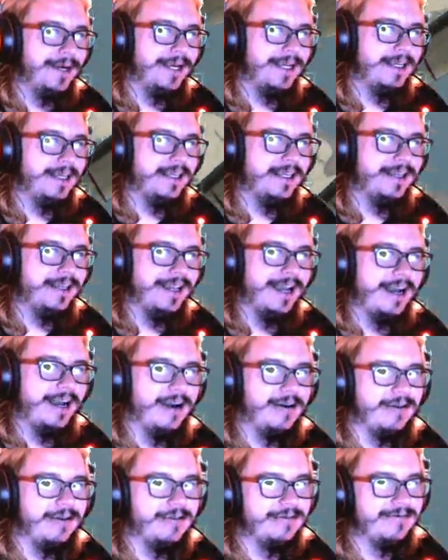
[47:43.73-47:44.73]
you
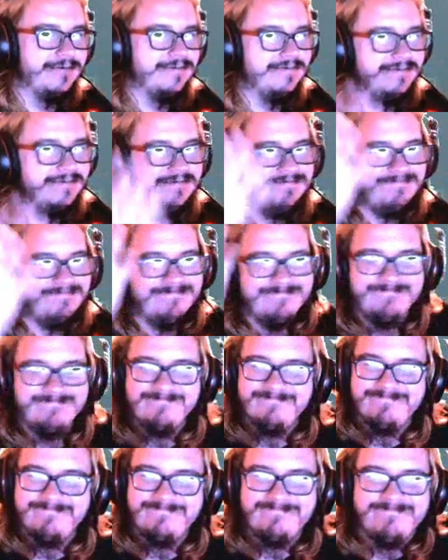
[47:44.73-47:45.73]
know,
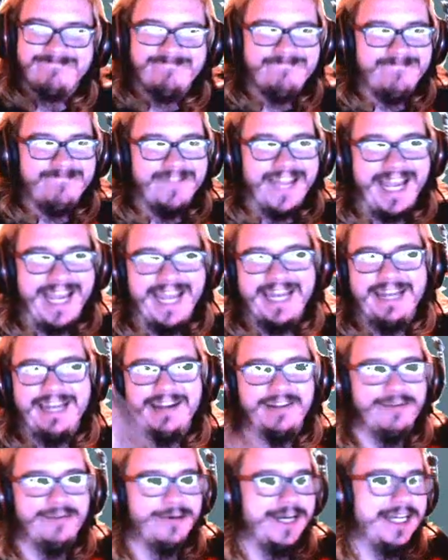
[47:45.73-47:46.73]
it
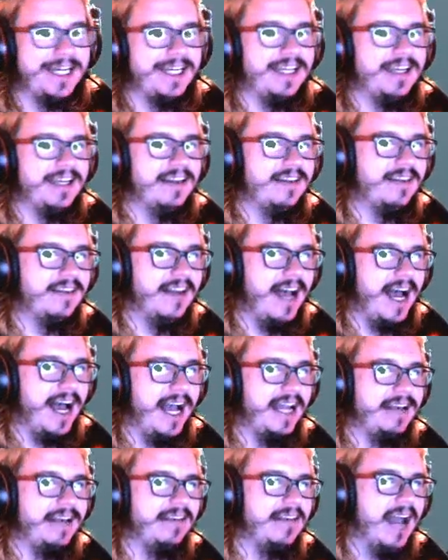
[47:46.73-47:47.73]
is what it is.
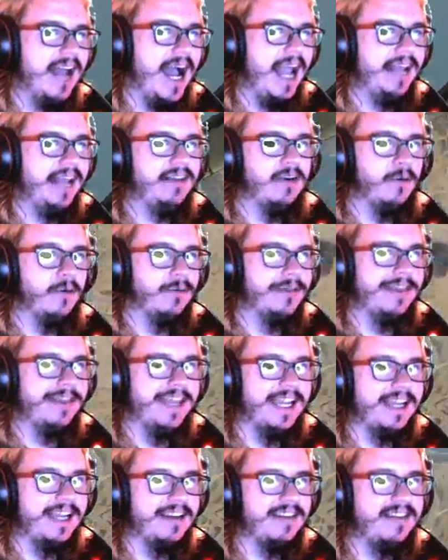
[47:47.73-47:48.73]
I don't
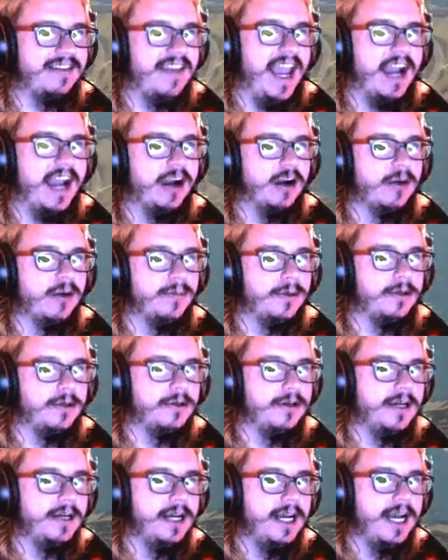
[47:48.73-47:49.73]
think it's
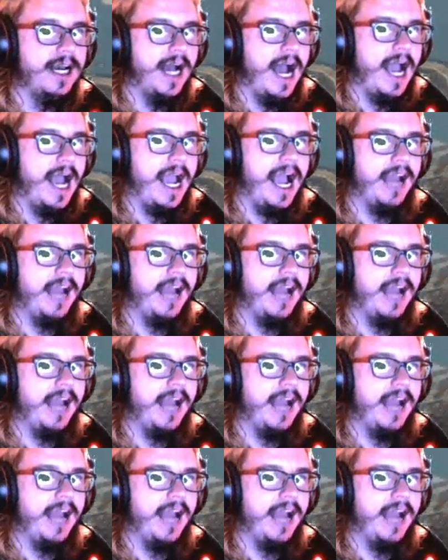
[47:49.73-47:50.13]
terrible. I